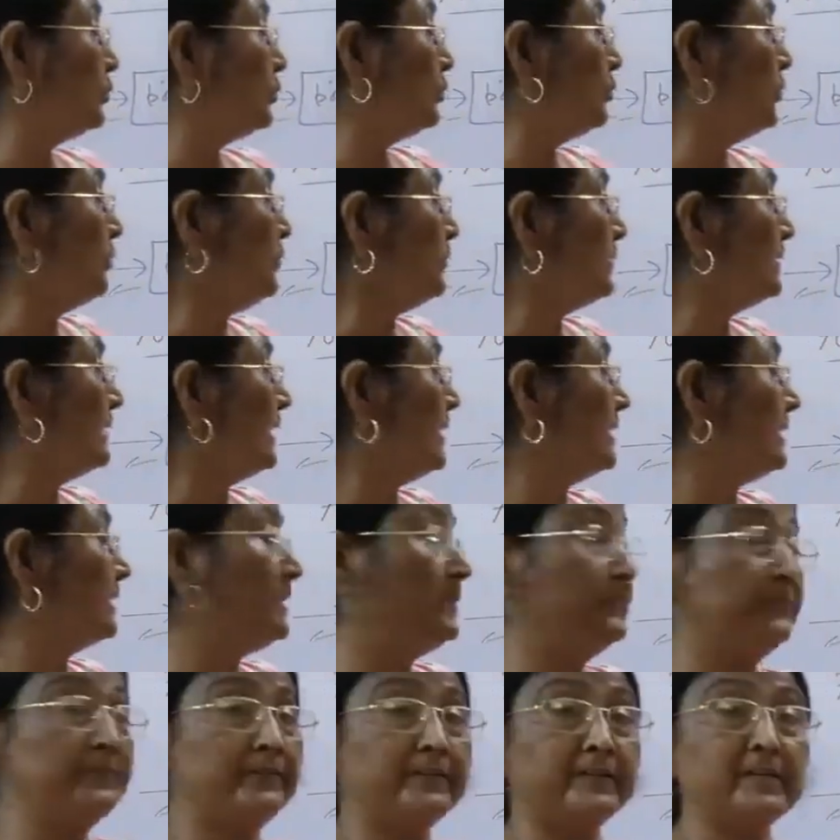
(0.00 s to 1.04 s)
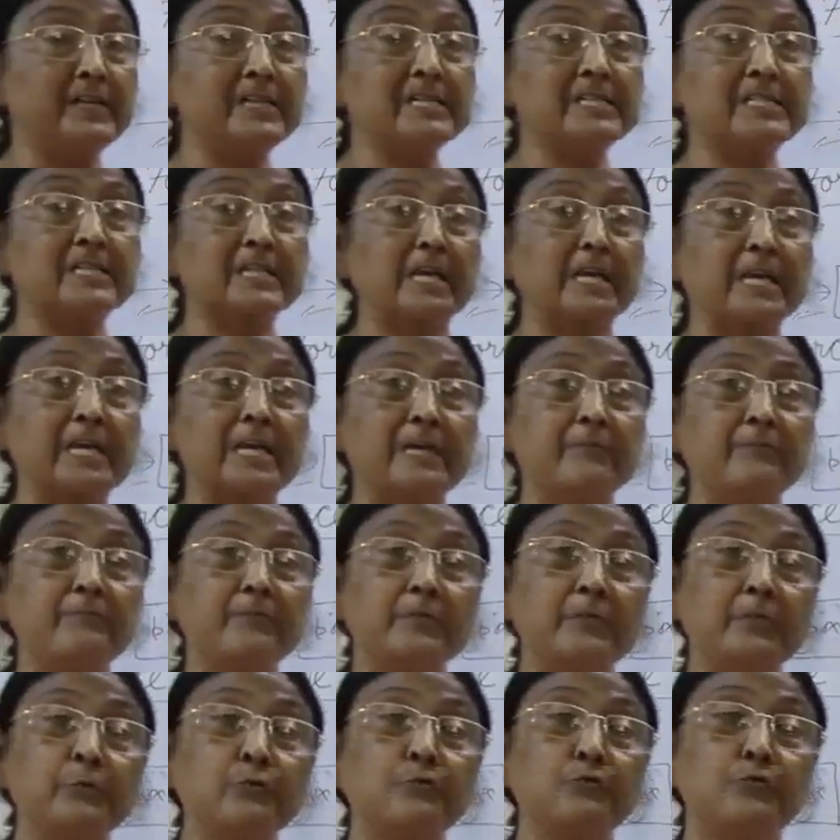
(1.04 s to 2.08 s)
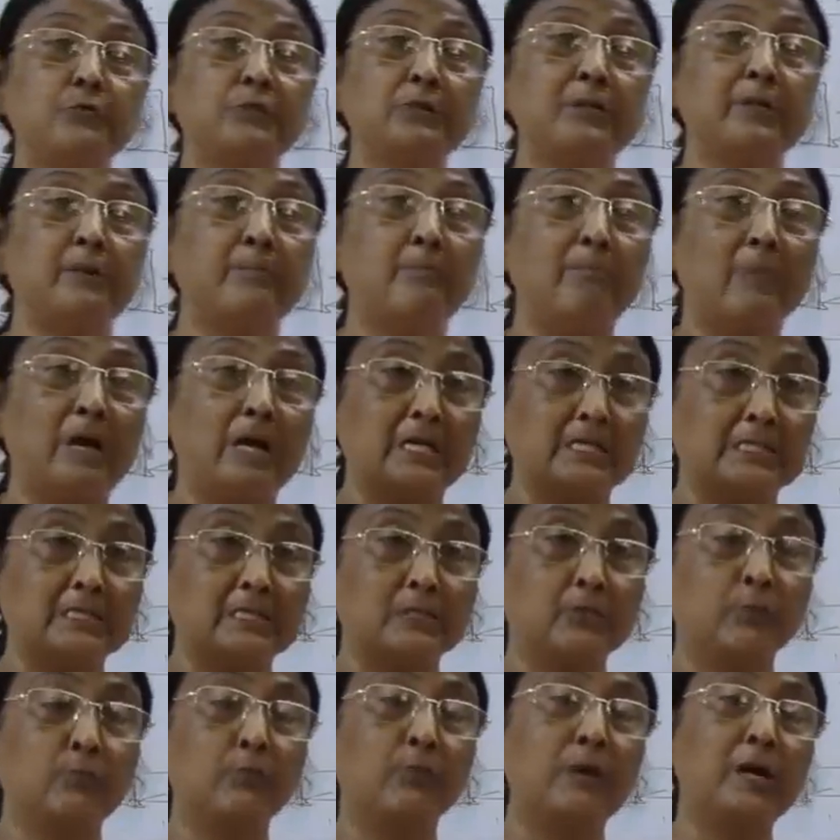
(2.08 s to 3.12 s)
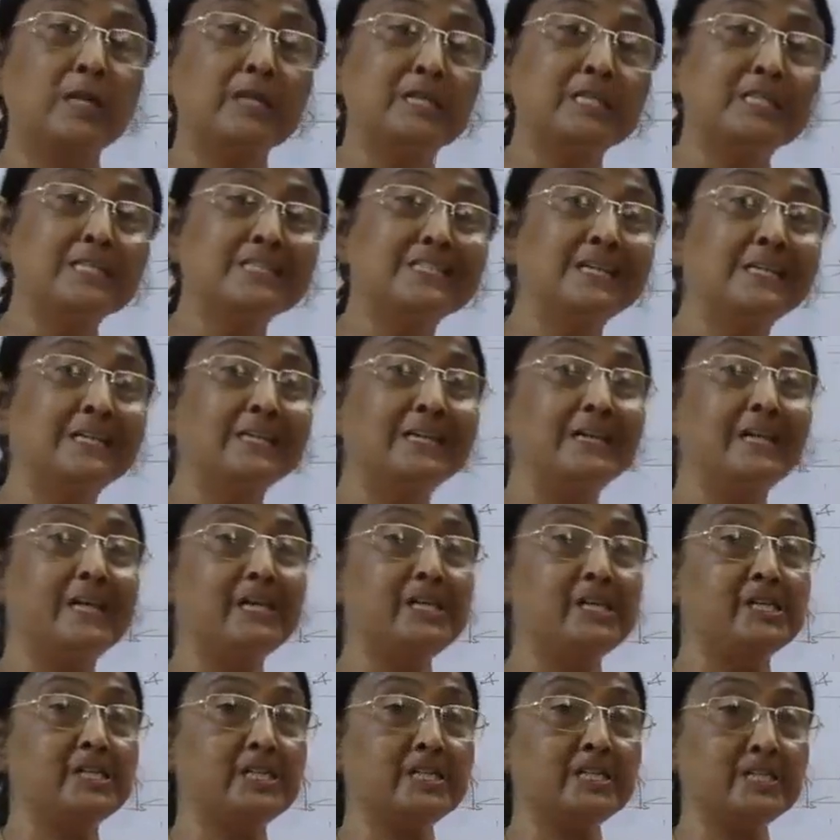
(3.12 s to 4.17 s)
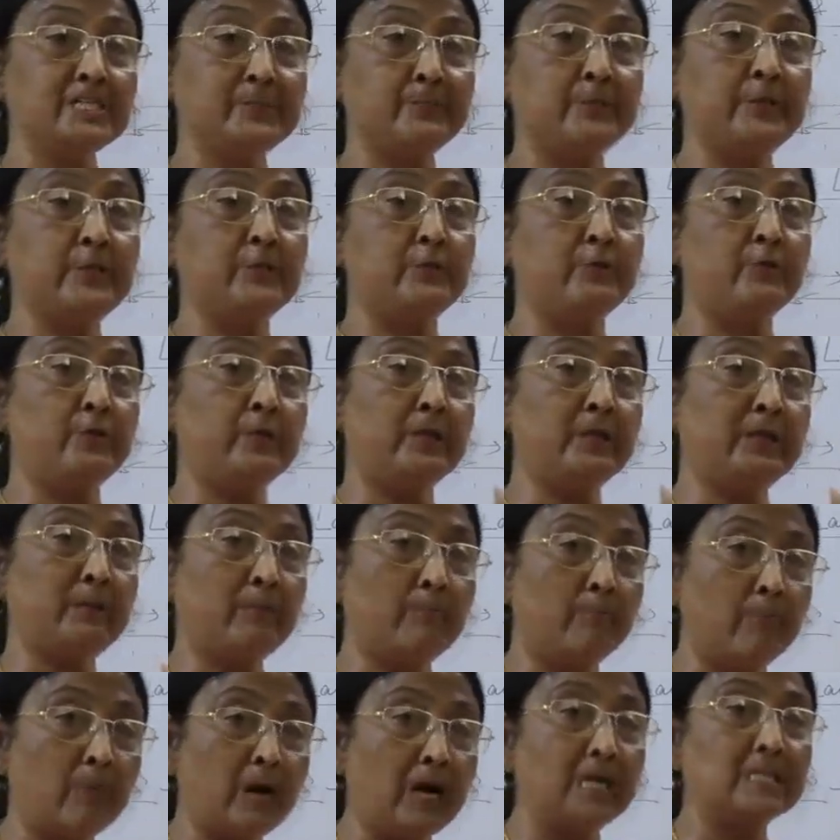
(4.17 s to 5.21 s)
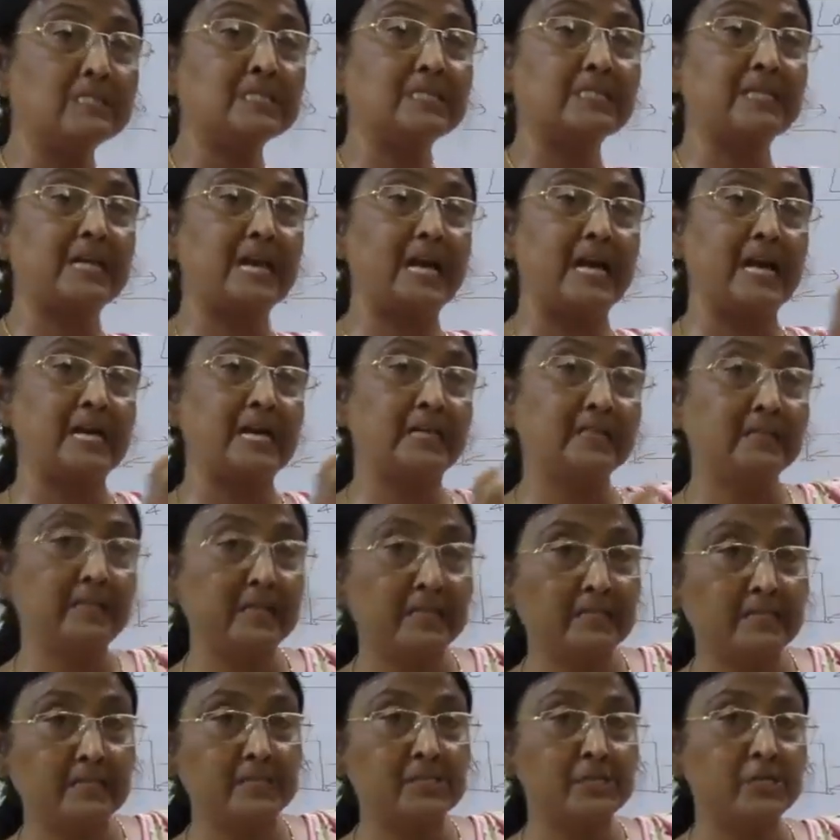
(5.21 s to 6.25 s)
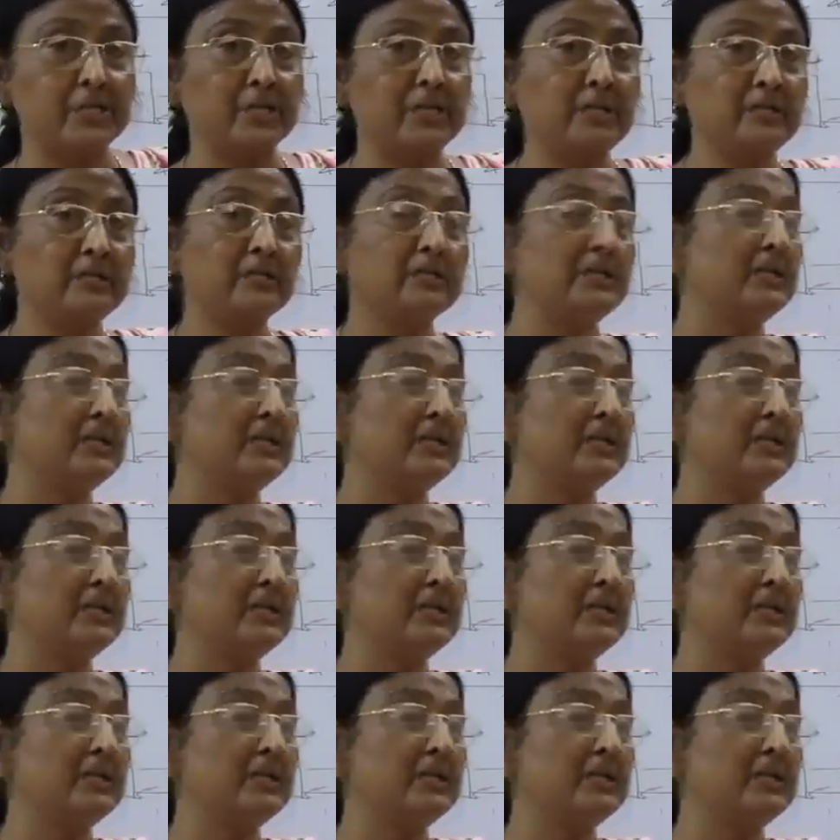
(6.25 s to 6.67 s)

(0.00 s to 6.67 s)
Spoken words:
So the difference came due to the mass. So what is the relations between the mass and the inertia?